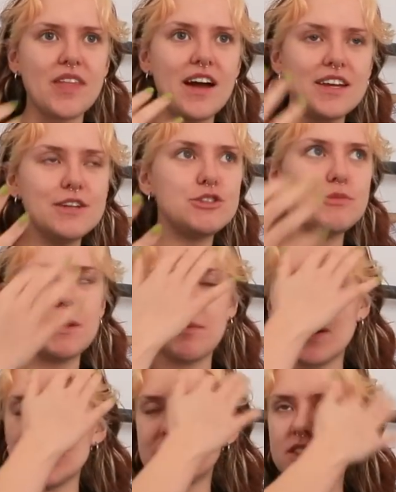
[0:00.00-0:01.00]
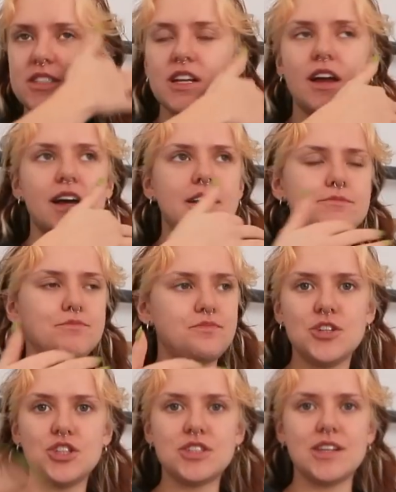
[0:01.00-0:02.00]
I used to be a person to like
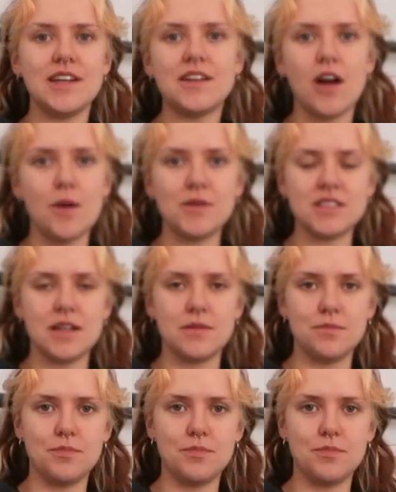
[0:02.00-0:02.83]
just delete comments